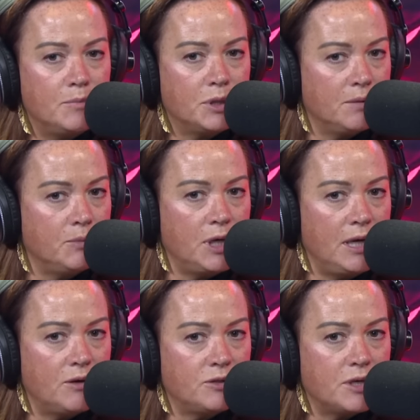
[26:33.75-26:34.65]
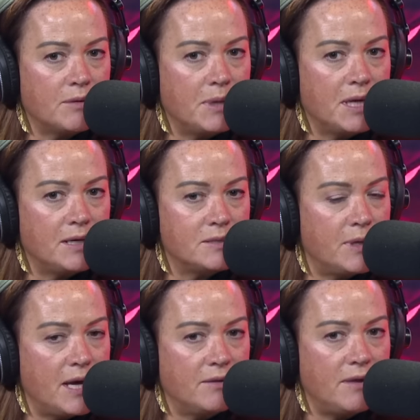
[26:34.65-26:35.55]
But the money laundering, because
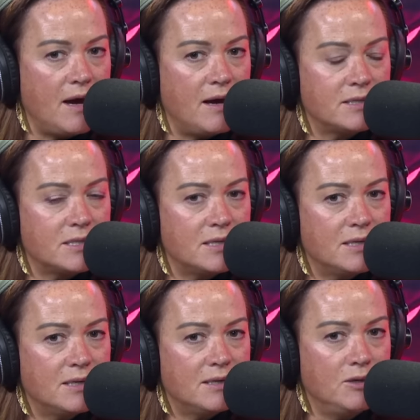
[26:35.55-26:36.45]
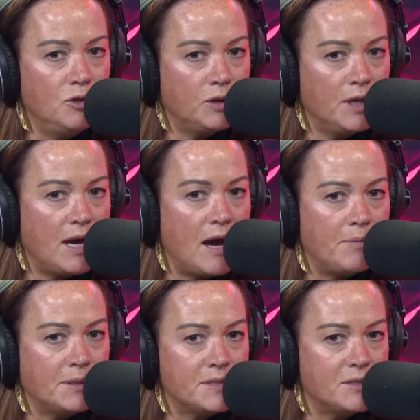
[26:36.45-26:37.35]
without that, nothing
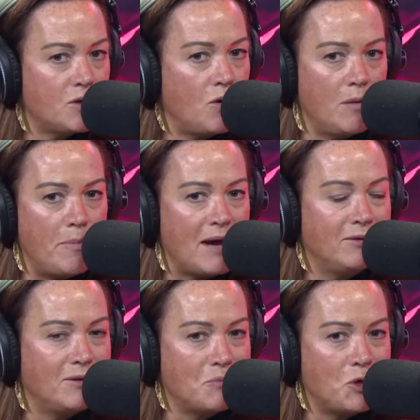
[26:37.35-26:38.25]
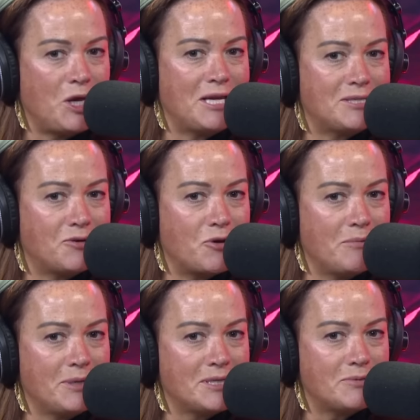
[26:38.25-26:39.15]
happens. It's all about the money, as the
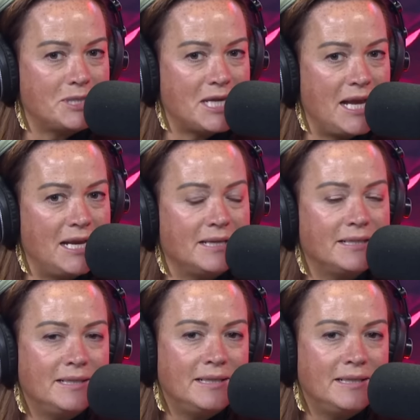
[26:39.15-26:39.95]
criminals will tell you.